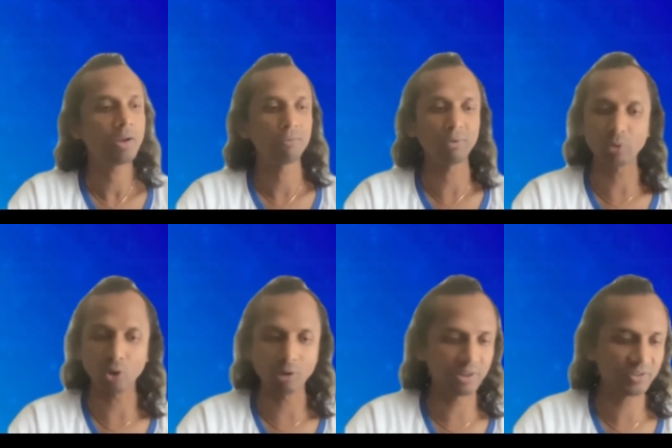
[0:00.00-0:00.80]
We will
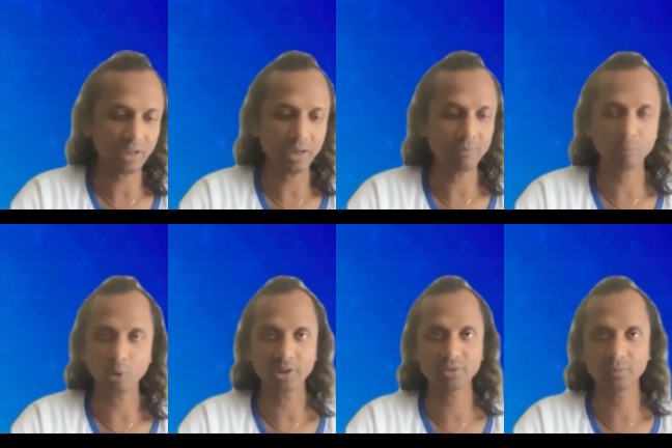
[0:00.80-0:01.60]
always have
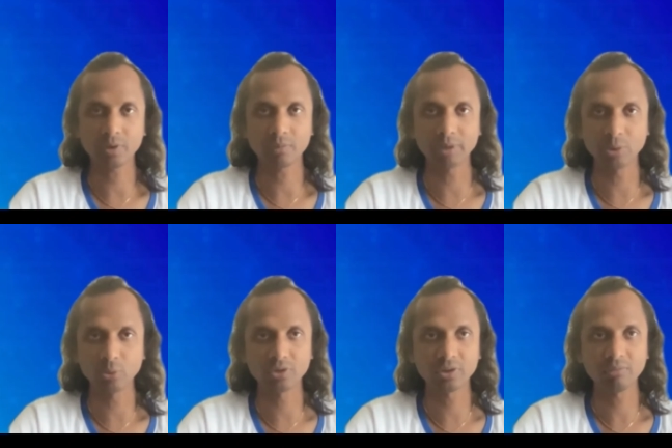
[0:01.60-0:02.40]
products for
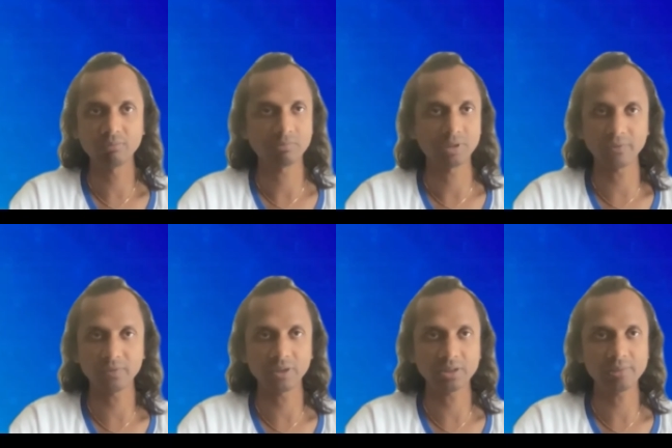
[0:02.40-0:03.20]
B2C,
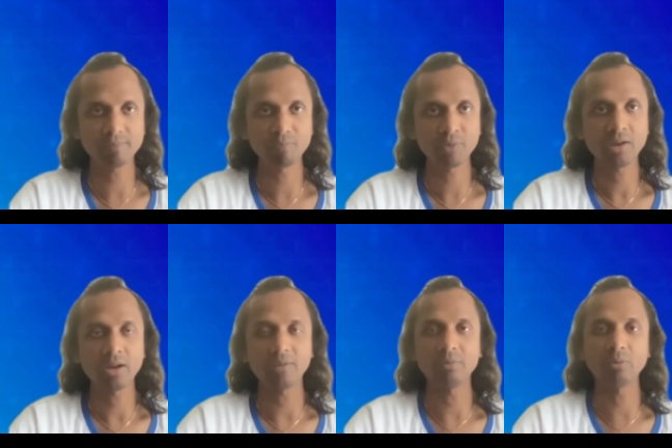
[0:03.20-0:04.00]
definitely.
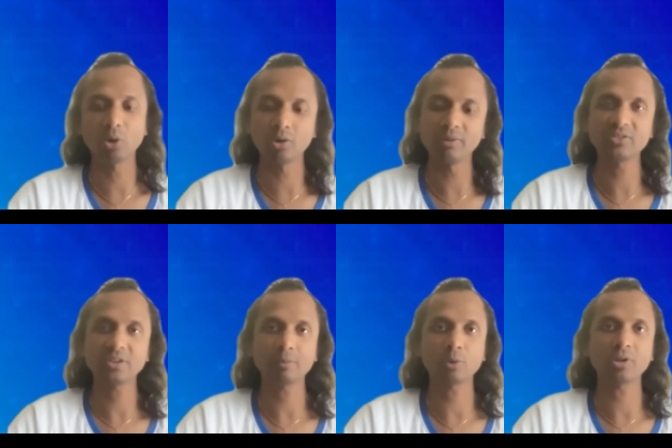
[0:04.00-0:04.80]
And we will always
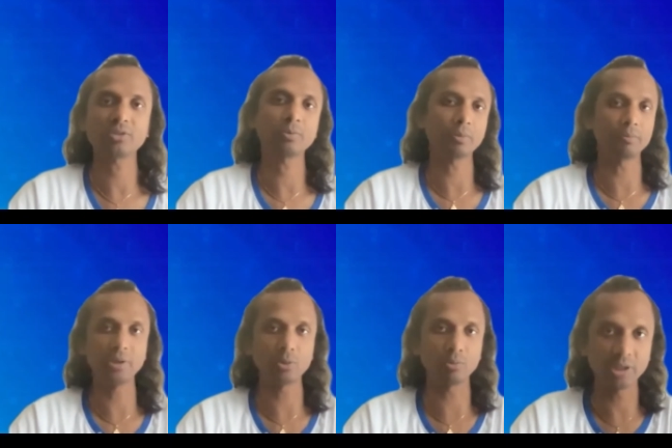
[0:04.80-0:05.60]
have products for
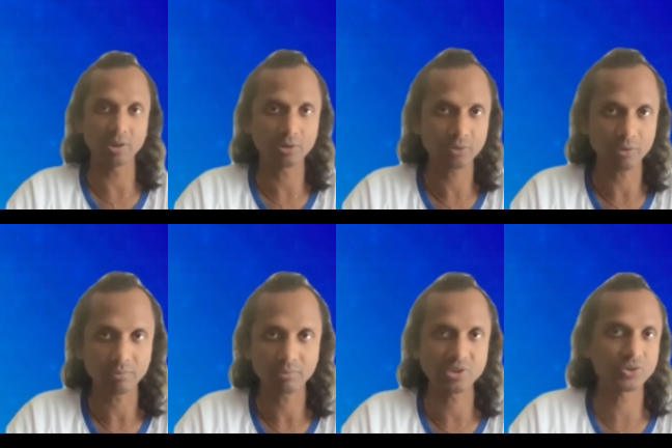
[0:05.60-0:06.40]
B2B also,
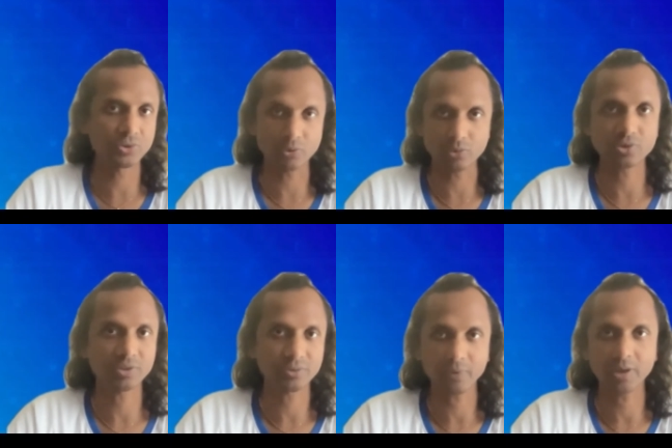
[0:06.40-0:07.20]

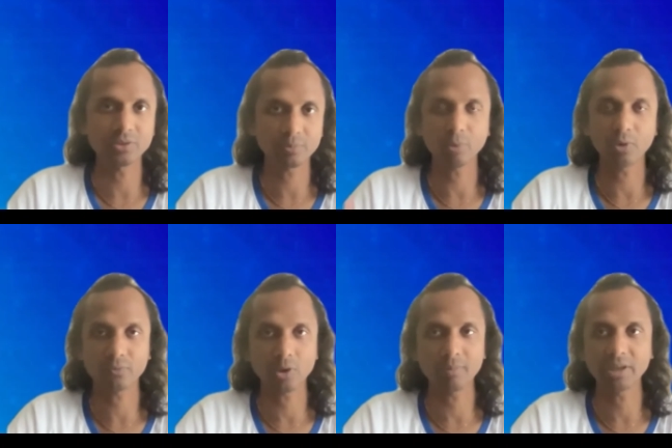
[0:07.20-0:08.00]
institutions, funds,
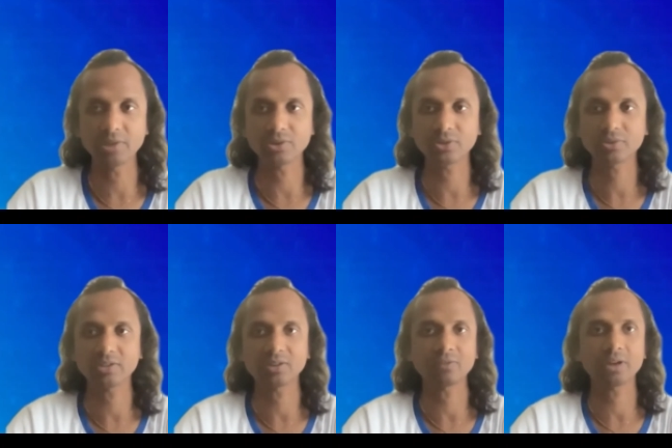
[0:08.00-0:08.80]
portfolio managers,
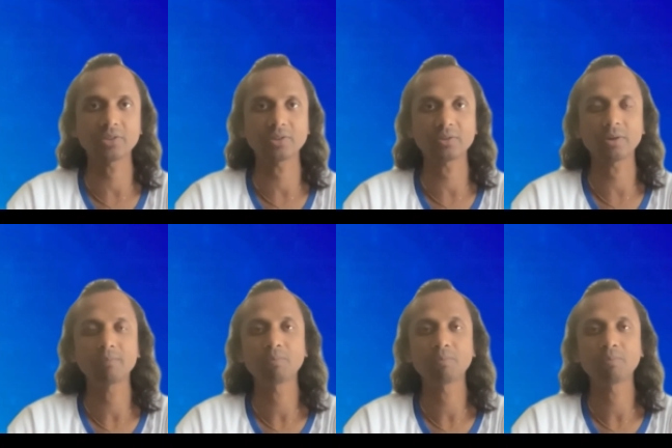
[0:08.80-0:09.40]
etc., etc.